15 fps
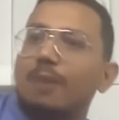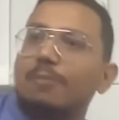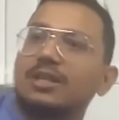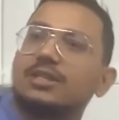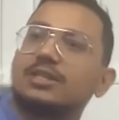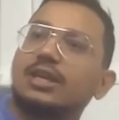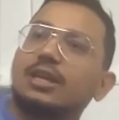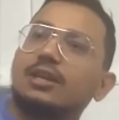I
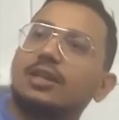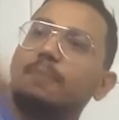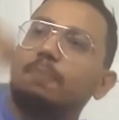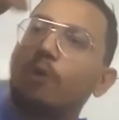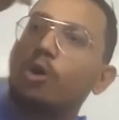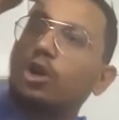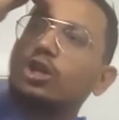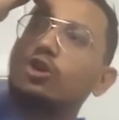mean, see, the
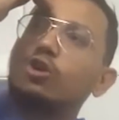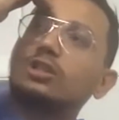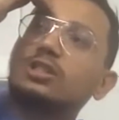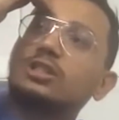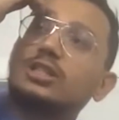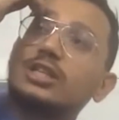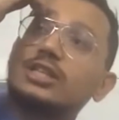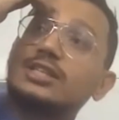Polygon's
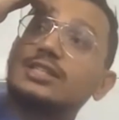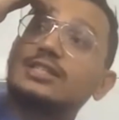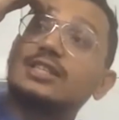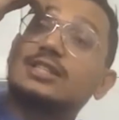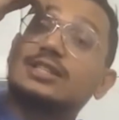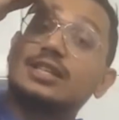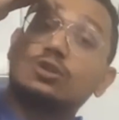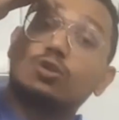thesis
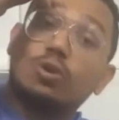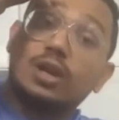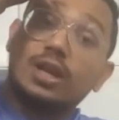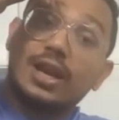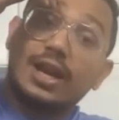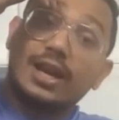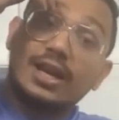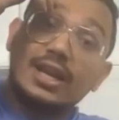is this only,
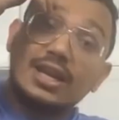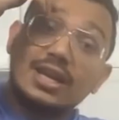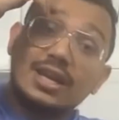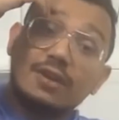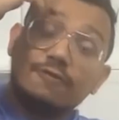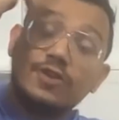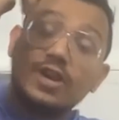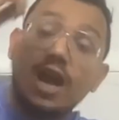right?
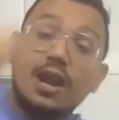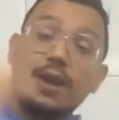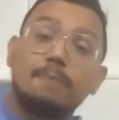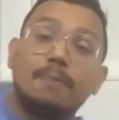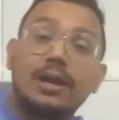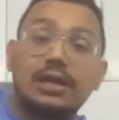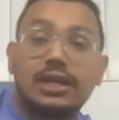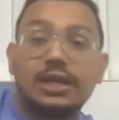We are
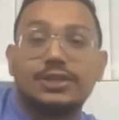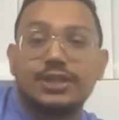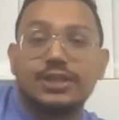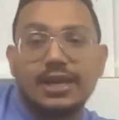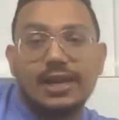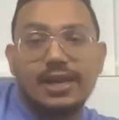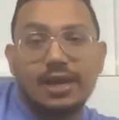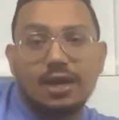a
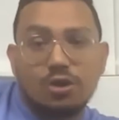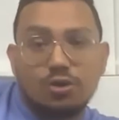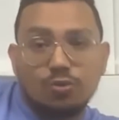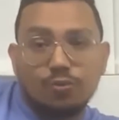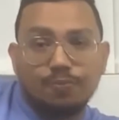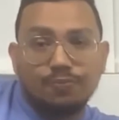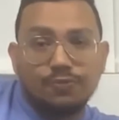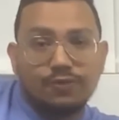multi-chain layer
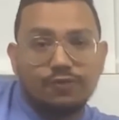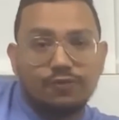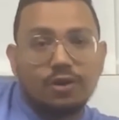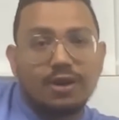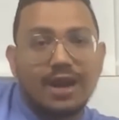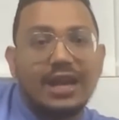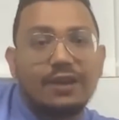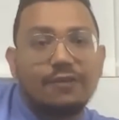two,
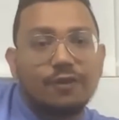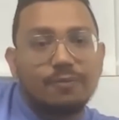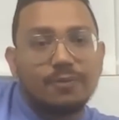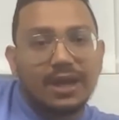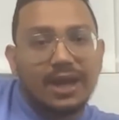right from the